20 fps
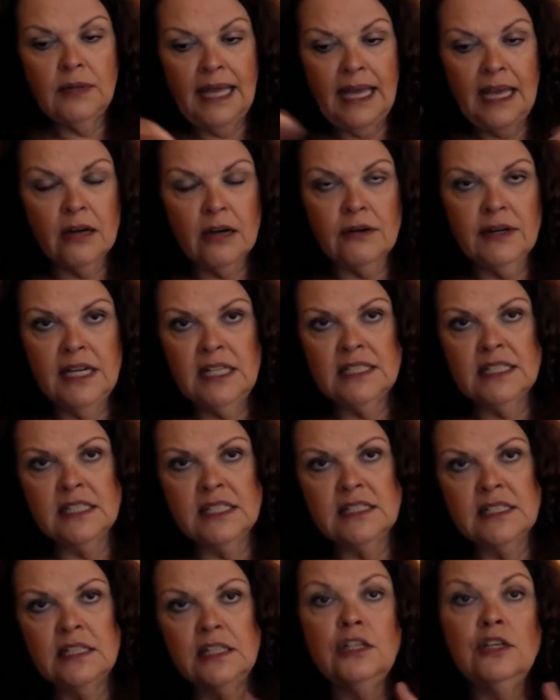Aries
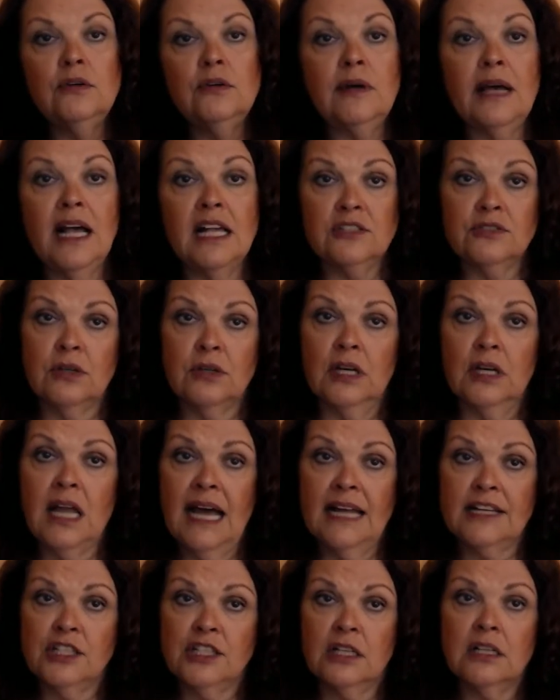is the new
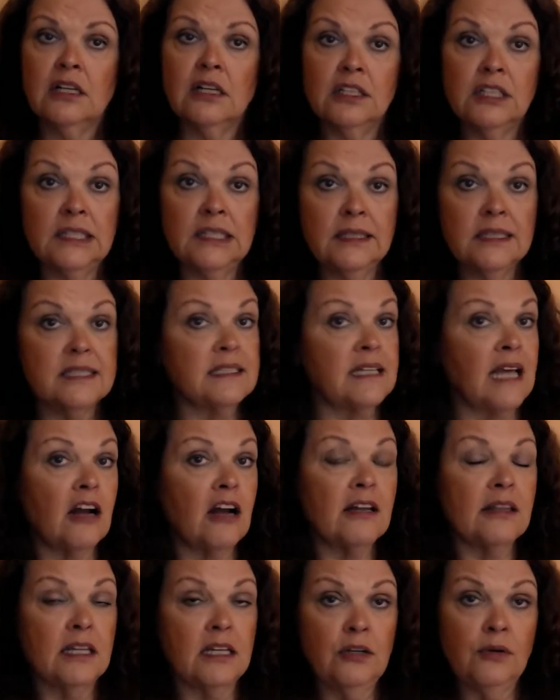astrological,
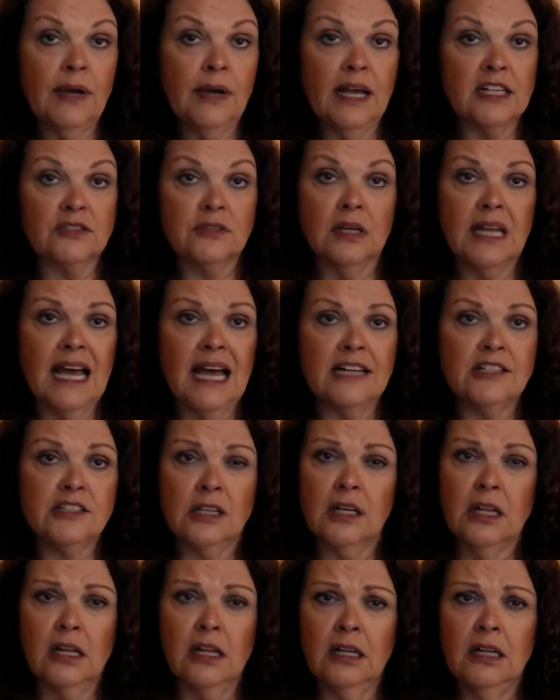started the new
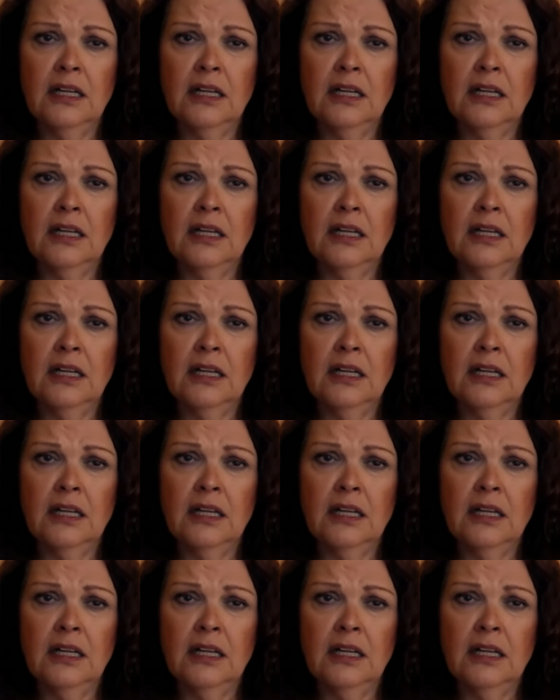astrological